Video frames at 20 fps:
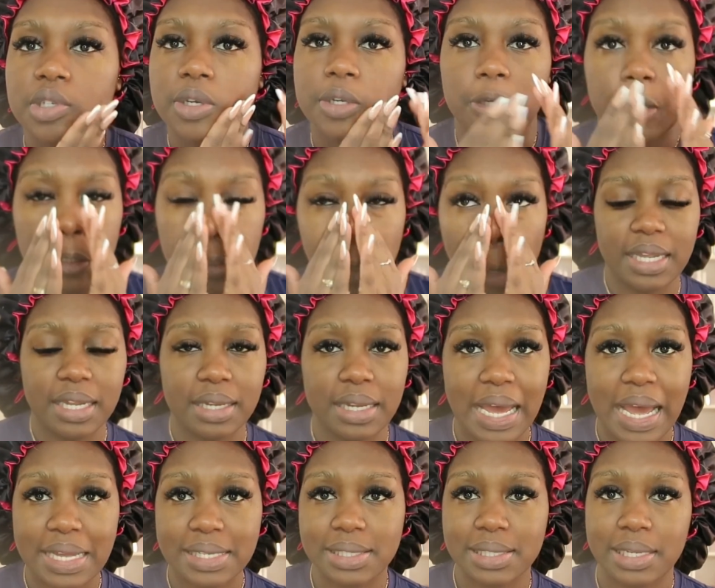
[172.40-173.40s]
And then
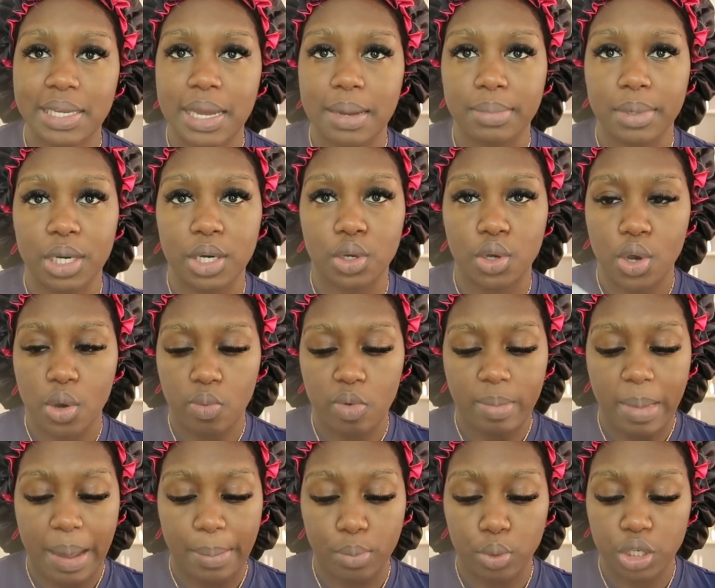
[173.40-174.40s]
lastly, I'm gonna go
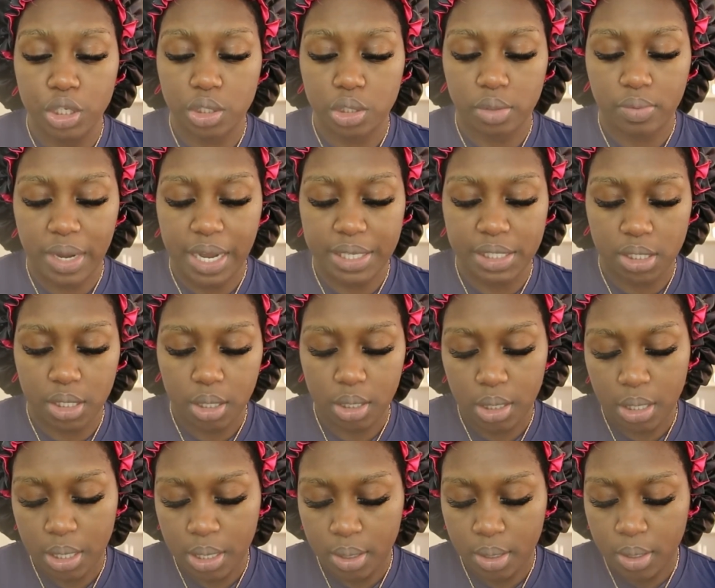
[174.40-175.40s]
with my
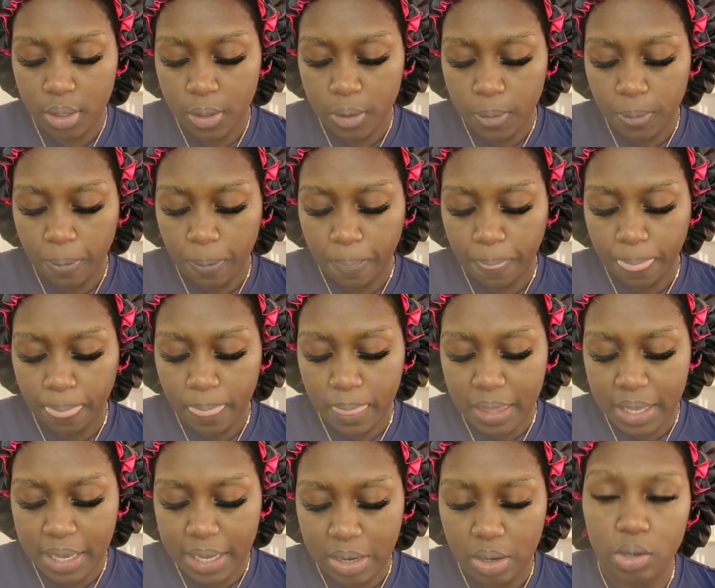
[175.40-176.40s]
moisturizer.
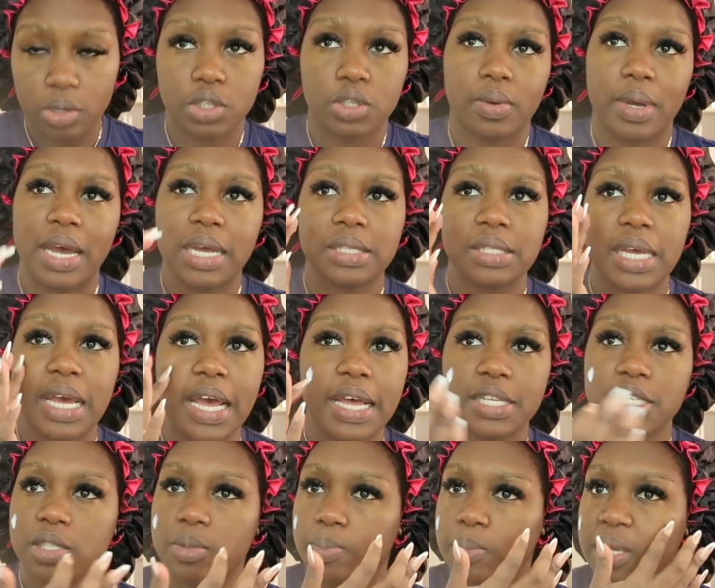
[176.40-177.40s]
It also has
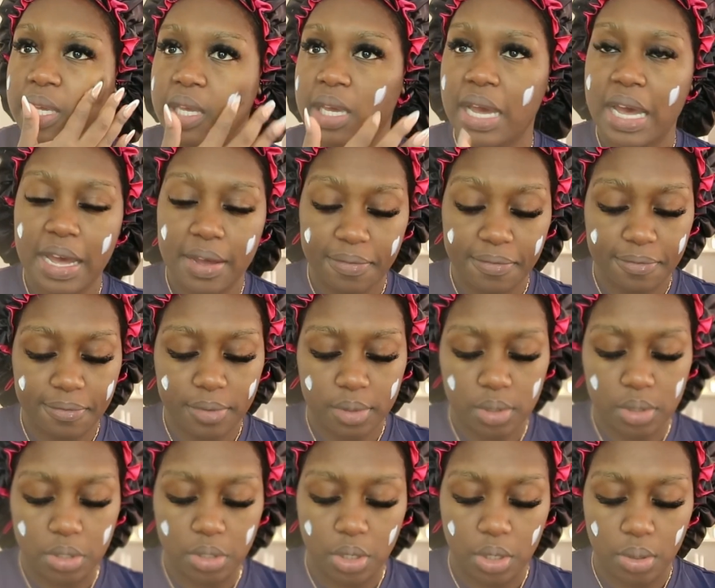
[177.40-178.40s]
SPF,
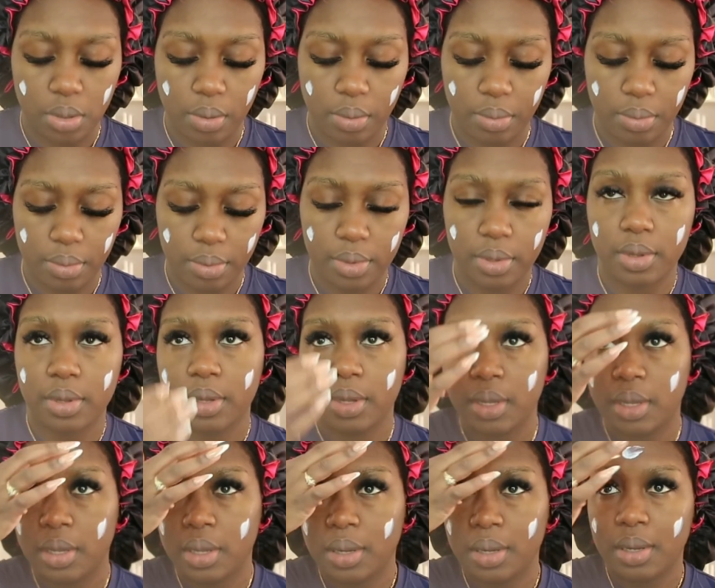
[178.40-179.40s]
so
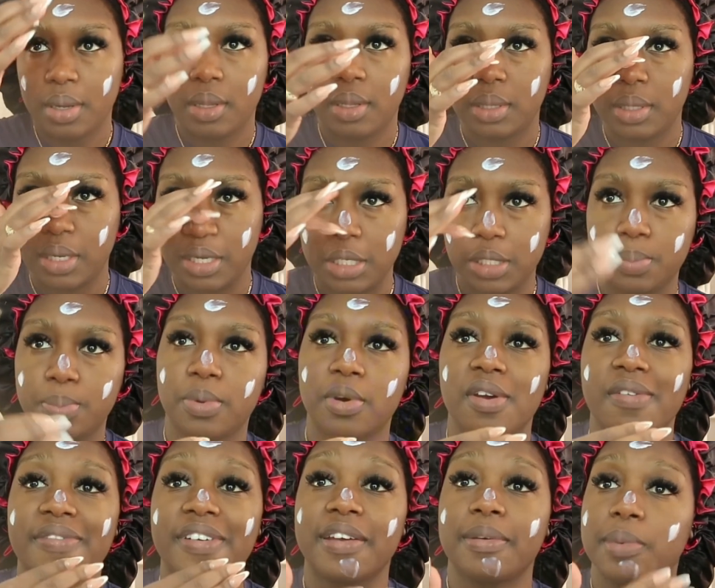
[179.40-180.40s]
that's
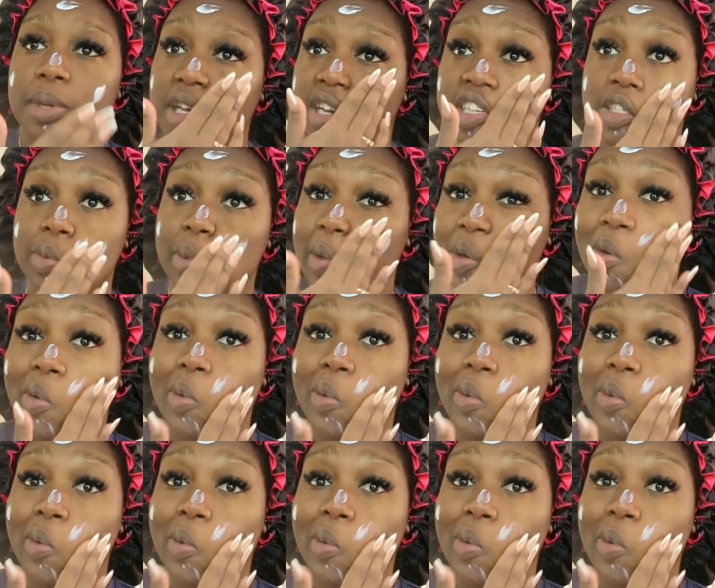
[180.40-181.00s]
perfect because we're